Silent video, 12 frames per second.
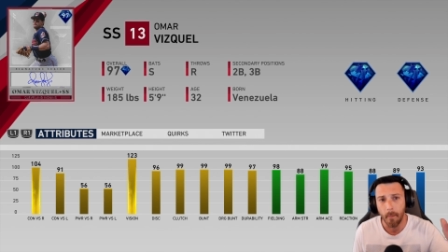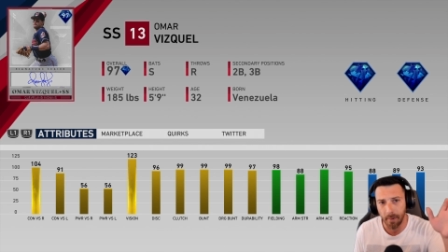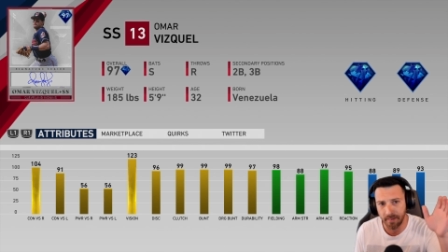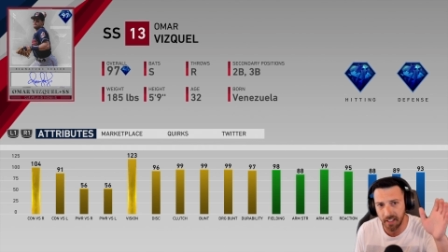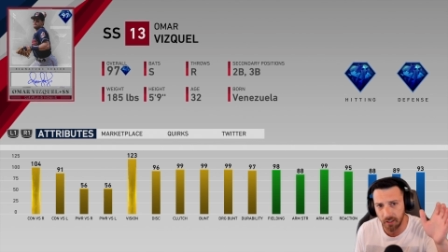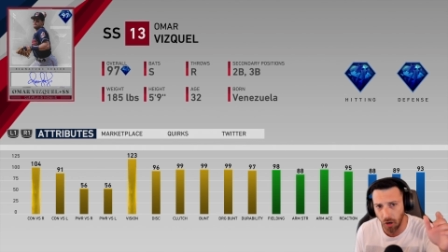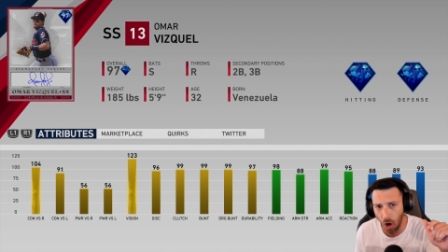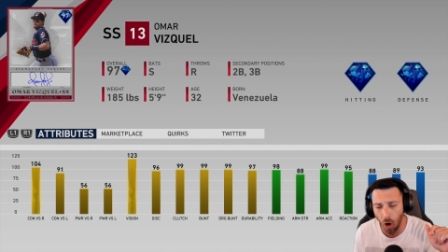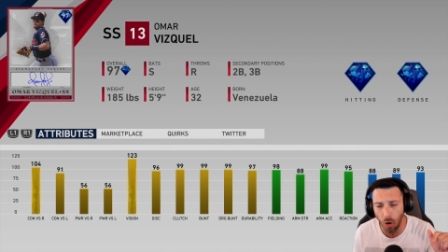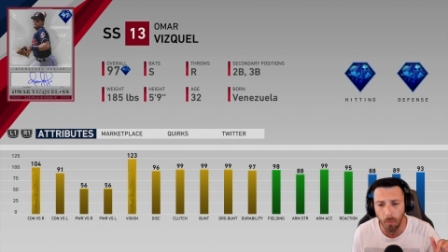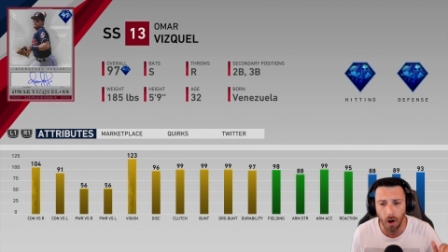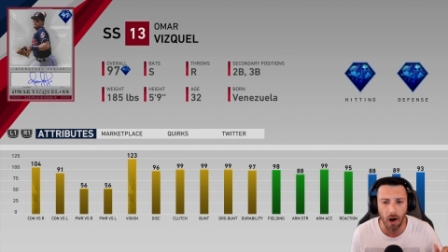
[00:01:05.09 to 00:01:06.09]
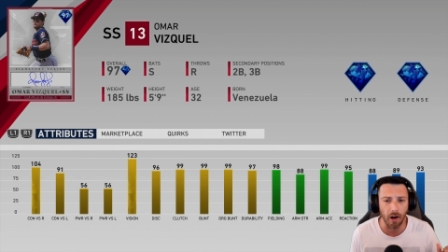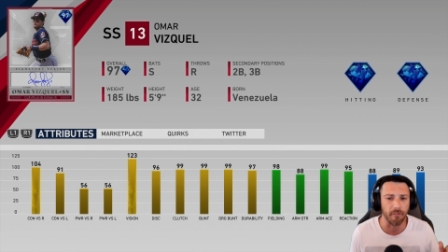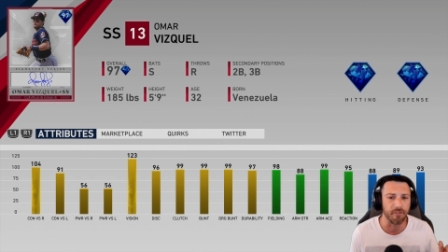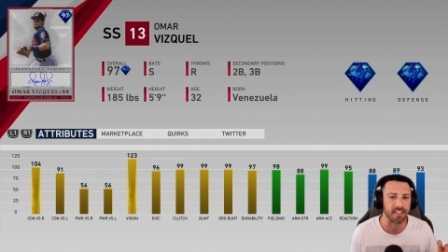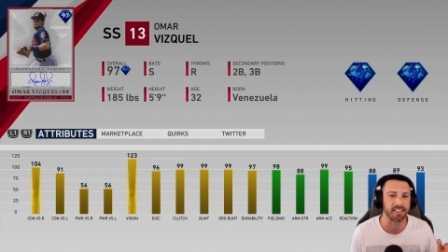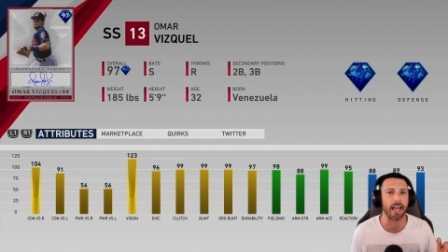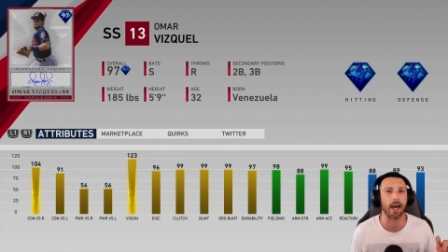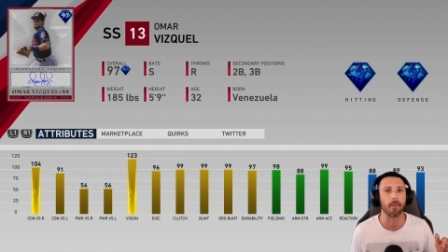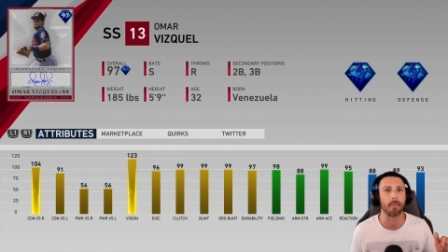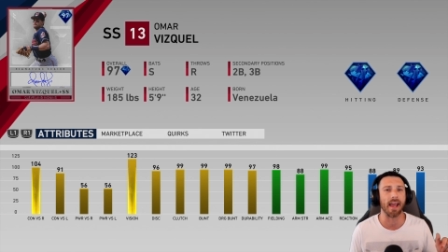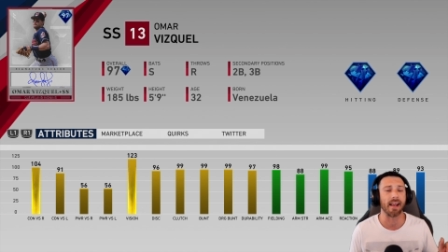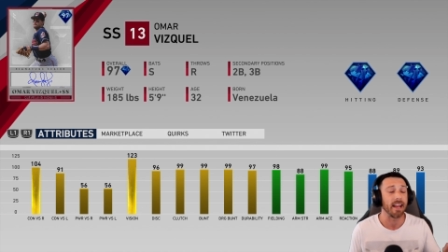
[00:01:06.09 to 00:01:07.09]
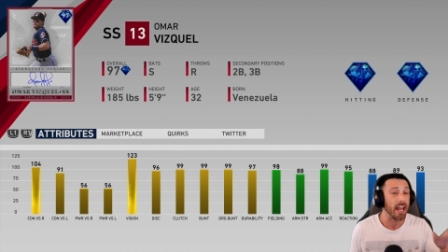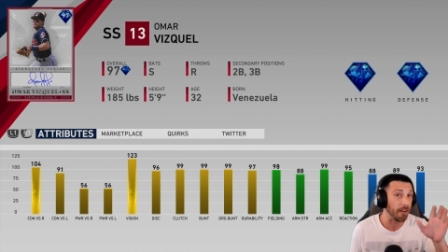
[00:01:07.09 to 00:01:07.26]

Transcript: But this Omar Vizquel, man,